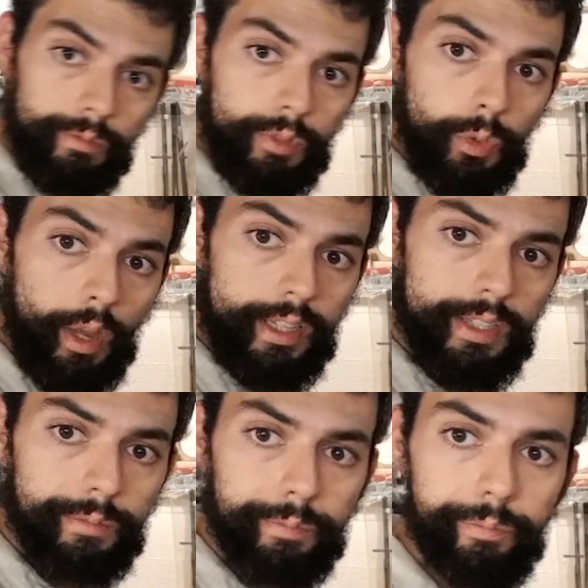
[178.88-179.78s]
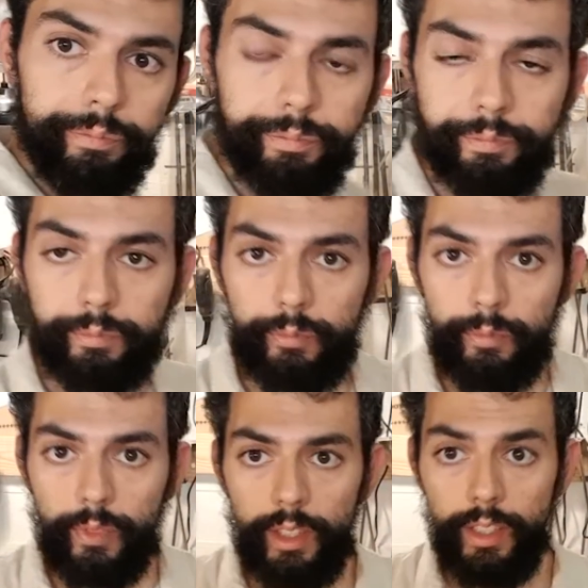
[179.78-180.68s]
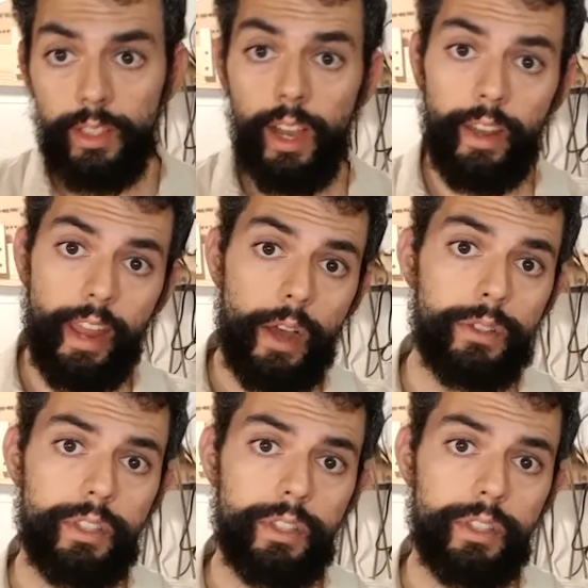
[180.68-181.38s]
twice. And now's the